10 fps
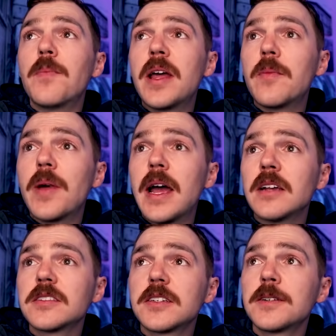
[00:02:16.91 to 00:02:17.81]

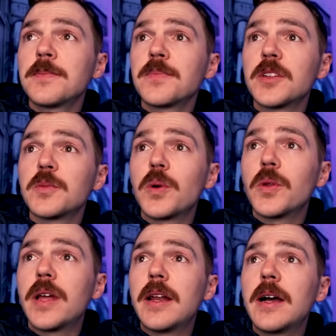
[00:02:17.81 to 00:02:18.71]
MetaMask, let's pull
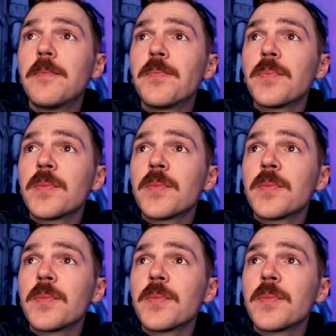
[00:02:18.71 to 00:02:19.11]
that up.